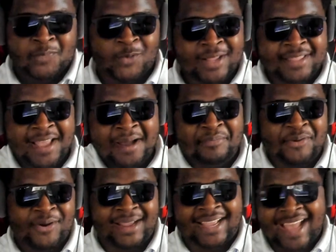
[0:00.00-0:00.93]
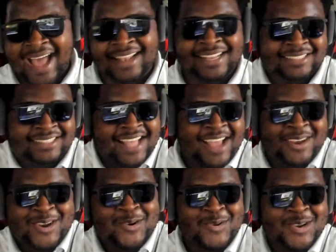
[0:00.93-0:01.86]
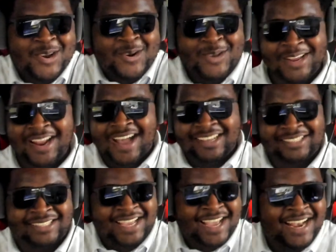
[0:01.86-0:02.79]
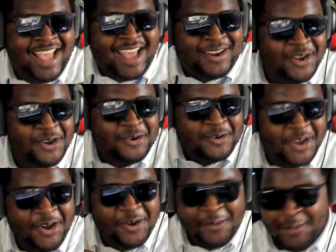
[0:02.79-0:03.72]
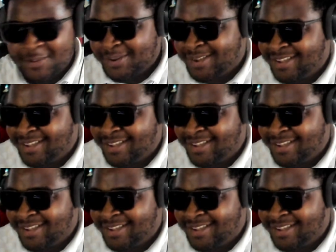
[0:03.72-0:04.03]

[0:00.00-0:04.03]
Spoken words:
What that boy got? This that new new. You know what I'm saying? That new new.